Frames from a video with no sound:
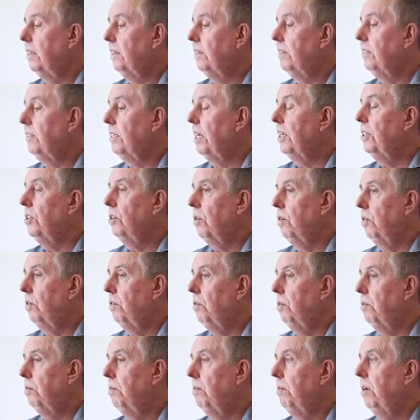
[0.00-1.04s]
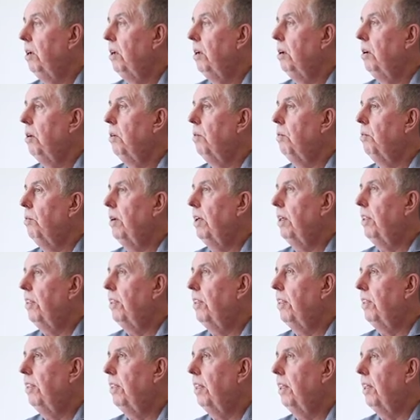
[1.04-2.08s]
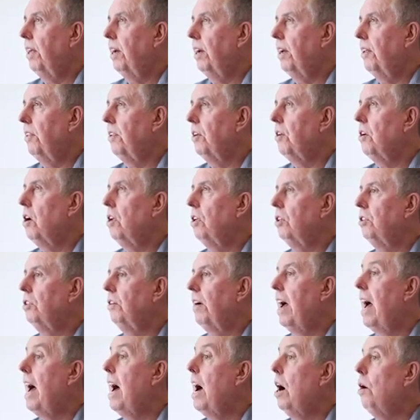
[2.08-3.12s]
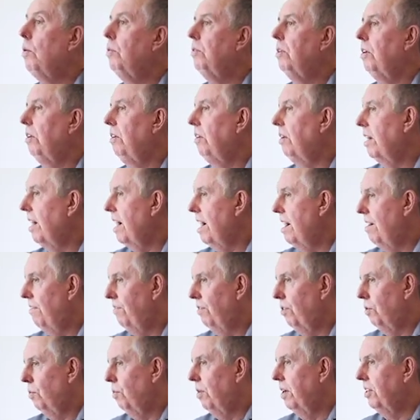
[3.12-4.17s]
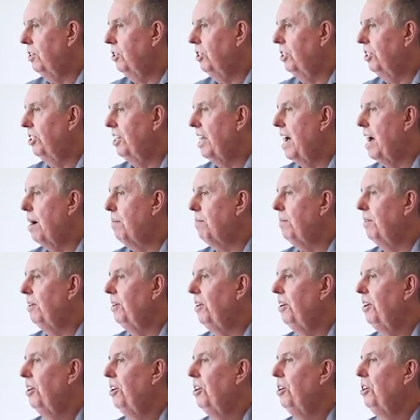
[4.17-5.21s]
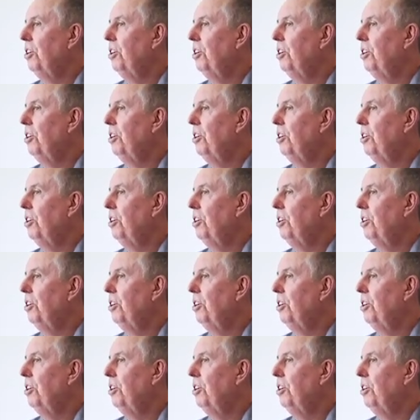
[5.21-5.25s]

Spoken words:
send you home with the knowledge of how to look after what just happened,